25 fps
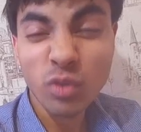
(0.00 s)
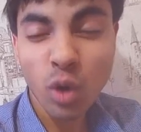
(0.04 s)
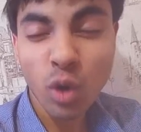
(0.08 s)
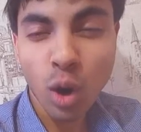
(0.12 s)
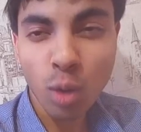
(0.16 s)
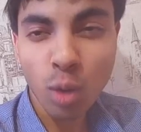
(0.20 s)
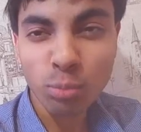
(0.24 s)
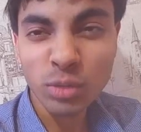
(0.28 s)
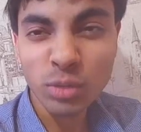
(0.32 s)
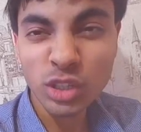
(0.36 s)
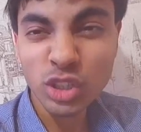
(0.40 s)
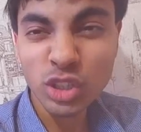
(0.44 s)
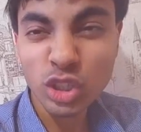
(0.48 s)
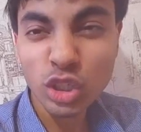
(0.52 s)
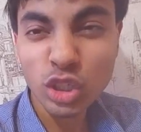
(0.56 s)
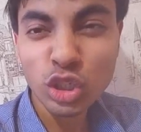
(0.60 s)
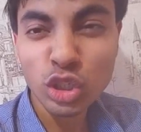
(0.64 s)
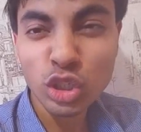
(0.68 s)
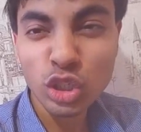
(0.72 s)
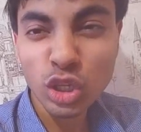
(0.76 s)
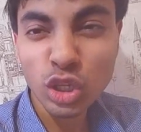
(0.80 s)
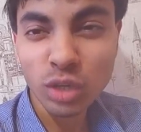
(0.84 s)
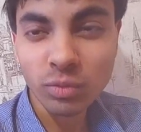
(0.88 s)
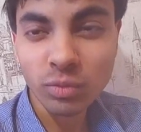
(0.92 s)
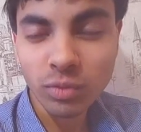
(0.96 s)
form, a
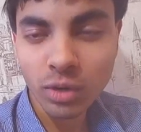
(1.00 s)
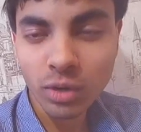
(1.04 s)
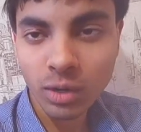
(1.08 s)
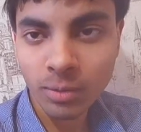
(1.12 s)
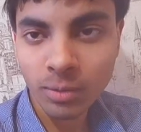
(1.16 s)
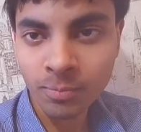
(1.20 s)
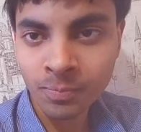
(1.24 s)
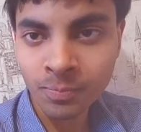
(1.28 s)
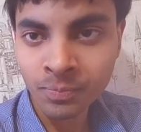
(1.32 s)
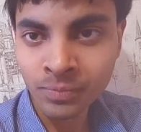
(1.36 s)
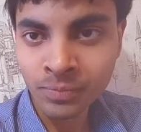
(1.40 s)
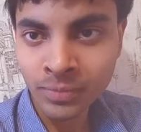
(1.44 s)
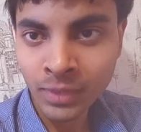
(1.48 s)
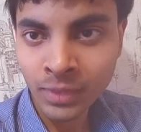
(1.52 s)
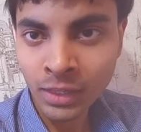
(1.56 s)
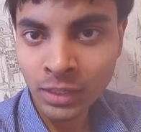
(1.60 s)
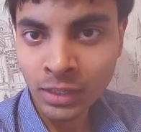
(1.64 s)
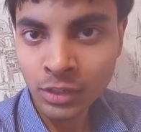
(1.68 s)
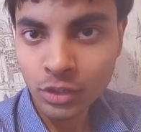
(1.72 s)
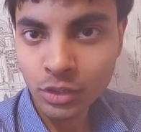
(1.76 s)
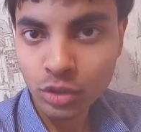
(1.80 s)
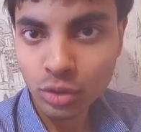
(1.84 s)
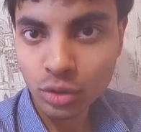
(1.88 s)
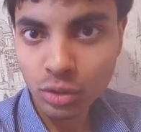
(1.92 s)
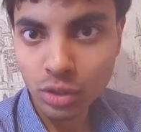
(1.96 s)
cystic form.
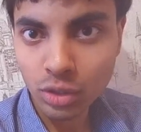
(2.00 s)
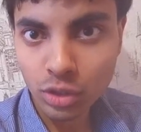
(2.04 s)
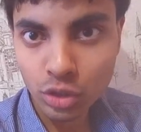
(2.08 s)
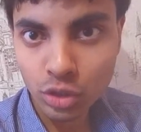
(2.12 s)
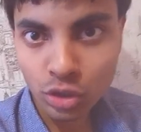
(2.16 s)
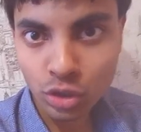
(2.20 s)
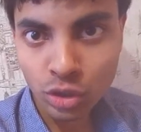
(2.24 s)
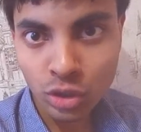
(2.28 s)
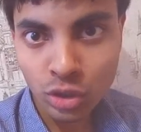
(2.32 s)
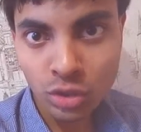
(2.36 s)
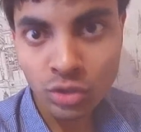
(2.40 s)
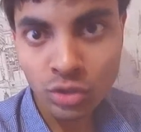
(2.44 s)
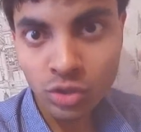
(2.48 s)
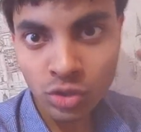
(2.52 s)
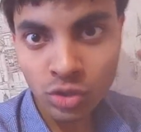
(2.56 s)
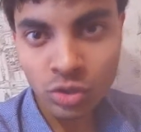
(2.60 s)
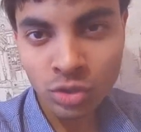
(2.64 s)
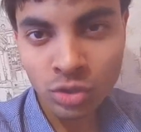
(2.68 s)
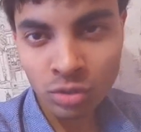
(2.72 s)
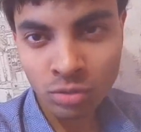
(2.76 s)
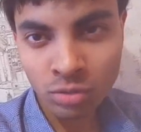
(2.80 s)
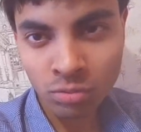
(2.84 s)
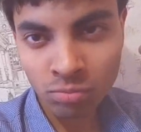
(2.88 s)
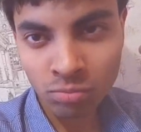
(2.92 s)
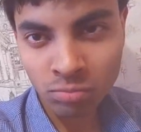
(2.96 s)
So the
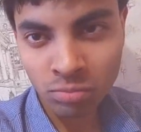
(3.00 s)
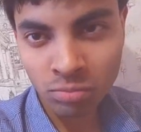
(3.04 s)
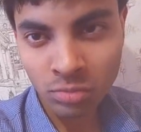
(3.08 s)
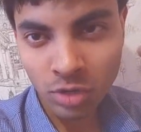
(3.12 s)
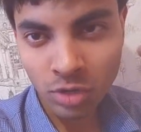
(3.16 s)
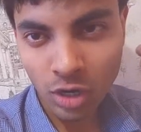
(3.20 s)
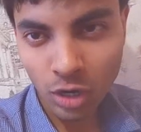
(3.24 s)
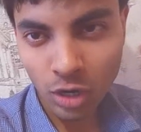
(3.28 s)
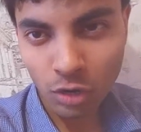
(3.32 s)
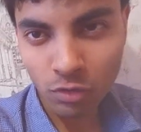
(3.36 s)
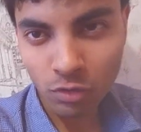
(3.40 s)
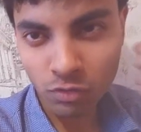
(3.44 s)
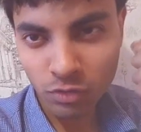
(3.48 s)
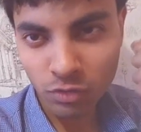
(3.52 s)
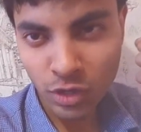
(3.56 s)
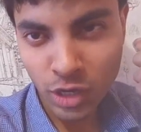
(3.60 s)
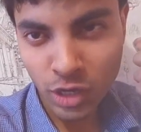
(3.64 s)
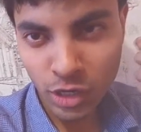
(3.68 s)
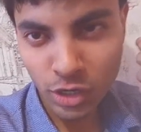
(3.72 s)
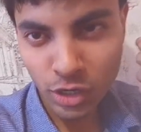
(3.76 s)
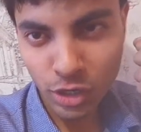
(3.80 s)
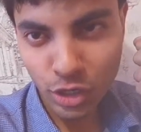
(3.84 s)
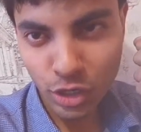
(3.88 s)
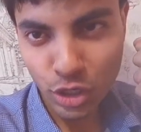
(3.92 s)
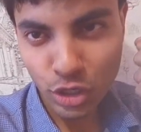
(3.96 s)
cysts are
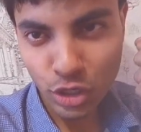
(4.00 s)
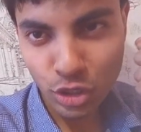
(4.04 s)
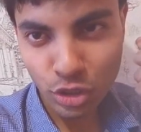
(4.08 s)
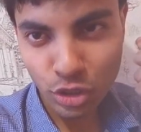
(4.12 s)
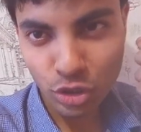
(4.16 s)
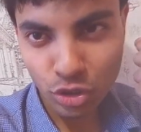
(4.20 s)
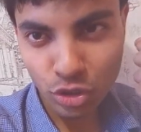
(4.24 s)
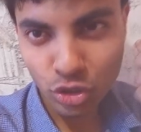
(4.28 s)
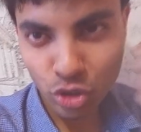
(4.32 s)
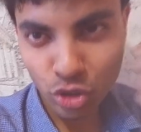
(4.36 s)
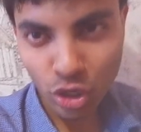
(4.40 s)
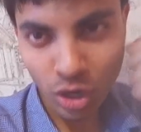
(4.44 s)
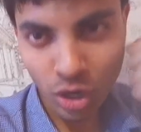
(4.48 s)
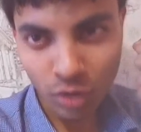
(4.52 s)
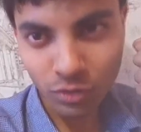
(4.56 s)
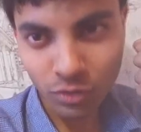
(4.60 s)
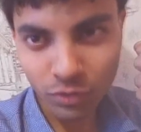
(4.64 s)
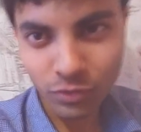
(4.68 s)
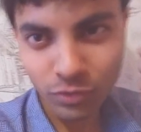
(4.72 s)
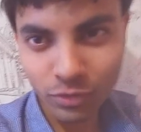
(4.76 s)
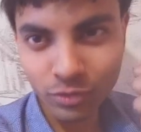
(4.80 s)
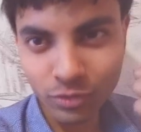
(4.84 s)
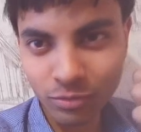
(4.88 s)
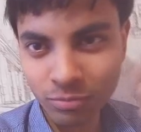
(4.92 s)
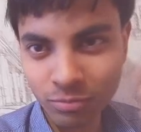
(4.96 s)
very
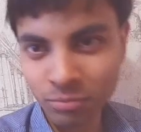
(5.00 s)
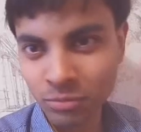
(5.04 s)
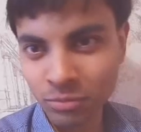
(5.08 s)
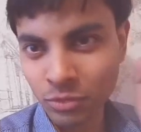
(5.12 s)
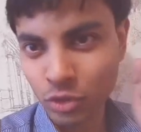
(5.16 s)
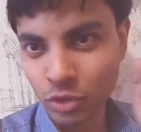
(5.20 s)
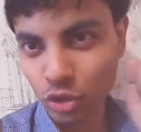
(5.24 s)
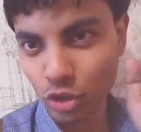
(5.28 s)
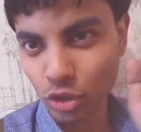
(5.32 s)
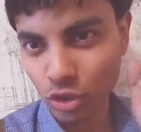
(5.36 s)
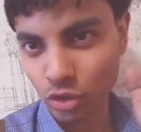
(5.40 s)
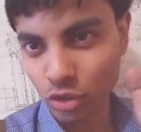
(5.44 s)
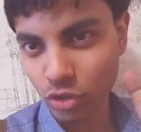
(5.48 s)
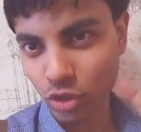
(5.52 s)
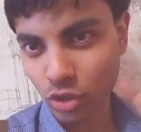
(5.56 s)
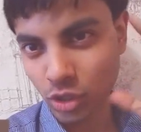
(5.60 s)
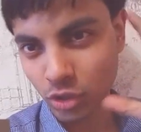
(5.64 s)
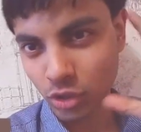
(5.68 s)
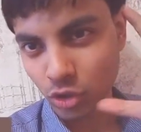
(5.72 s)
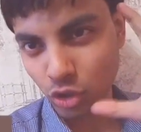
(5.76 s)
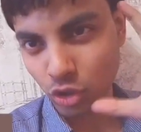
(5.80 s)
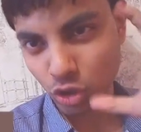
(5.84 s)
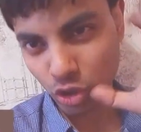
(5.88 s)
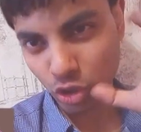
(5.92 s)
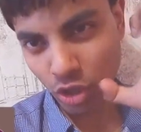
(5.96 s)
tough. Cysts
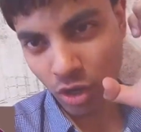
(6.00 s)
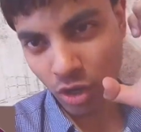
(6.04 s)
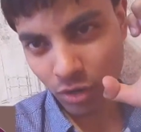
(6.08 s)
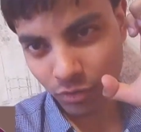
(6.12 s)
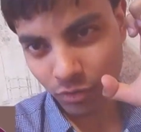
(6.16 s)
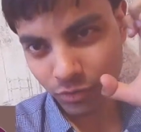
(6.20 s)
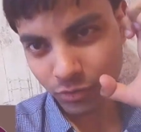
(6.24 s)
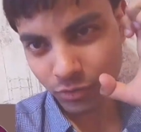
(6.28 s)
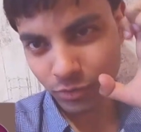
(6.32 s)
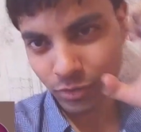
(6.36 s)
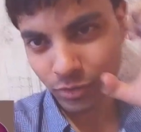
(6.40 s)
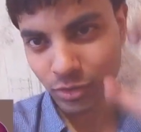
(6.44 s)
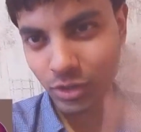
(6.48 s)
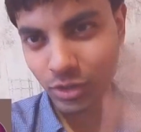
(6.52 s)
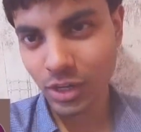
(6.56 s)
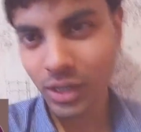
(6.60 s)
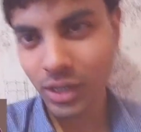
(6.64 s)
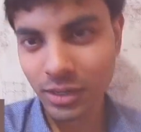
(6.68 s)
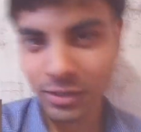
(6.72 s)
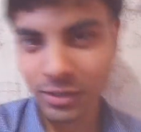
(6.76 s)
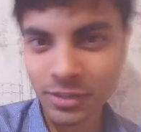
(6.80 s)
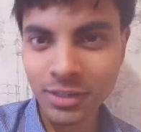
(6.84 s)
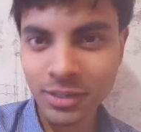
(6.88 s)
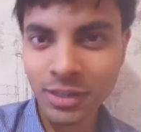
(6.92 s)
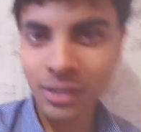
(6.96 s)
are tough,
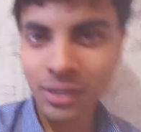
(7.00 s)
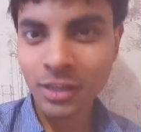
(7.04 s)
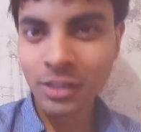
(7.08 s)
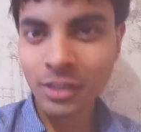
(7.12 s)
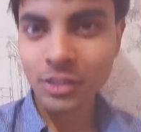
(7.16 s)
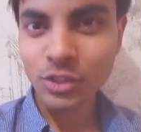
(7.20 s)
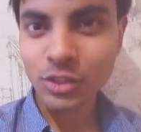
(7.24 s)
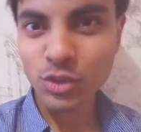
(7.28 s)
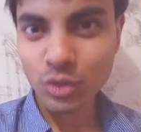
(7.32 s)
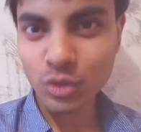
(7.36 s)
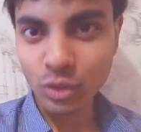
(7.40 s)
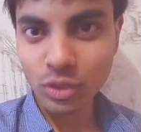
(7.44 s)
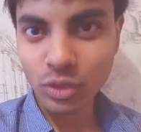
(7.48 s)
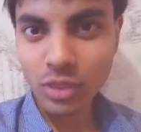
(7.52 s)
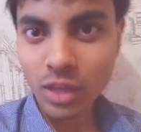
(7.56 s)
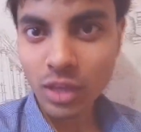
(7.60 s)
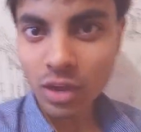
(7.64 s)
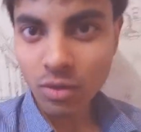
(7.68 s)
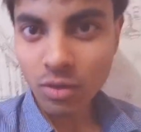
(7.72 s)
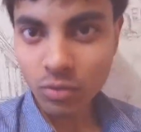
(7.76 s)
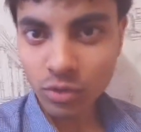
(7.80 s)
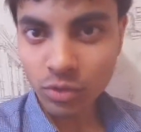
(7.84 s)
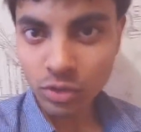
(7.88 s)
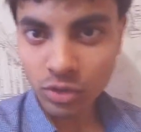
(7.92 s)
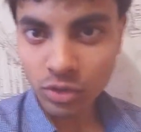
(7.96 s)
right? So
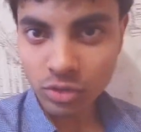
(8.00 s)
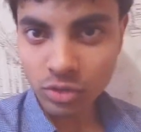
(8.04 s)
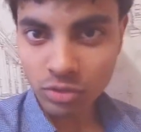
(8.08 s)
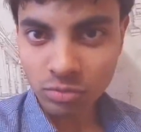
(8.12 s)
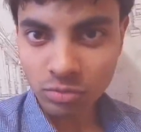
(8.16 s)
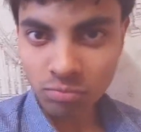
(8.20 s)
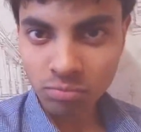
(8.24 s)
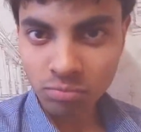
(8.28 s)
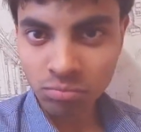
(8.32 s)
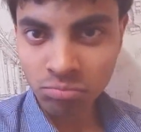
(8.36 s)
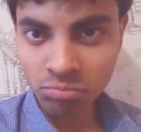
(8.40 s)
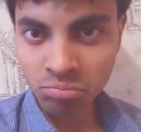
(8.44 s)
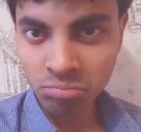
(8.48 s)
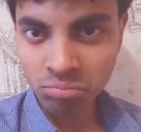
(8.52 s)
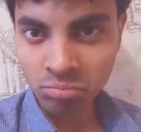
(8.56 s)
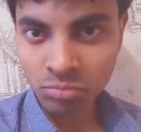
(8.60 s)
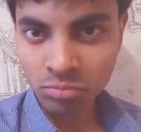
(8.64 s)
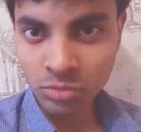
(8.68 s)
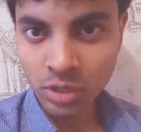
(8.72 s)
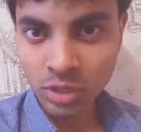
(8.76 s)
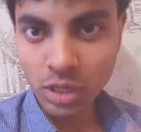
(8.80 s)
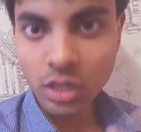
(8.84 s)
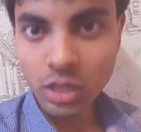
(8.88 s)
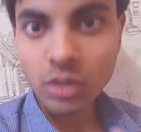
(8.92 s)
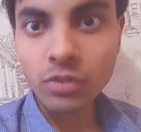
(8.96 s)
they would
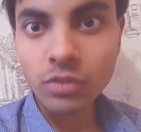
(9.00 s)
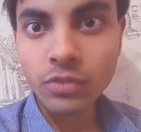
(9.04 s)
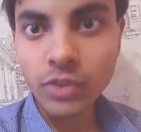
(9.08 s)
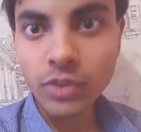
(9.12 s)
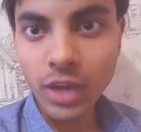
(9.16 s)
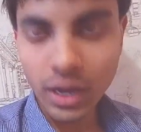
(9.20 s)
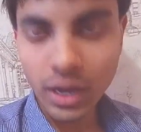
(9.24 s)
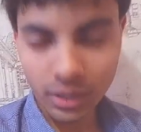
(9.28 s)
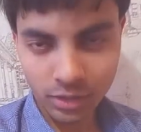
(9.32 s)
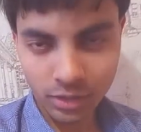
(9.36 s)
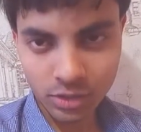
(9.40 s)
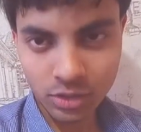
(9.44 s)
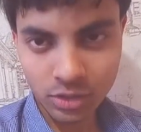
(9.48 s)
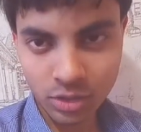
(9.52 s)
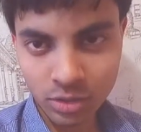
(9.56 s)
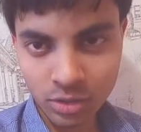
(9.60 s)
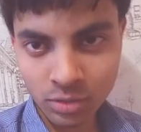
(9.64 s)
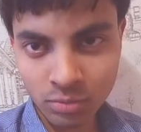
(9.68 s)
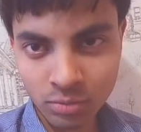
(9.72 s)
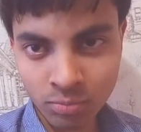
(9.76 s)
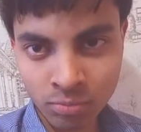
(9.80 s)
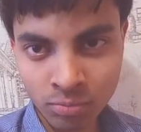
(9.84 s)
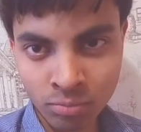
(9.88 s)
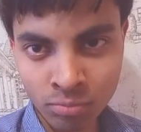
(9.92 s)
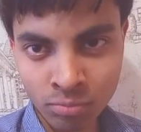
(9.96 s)
infect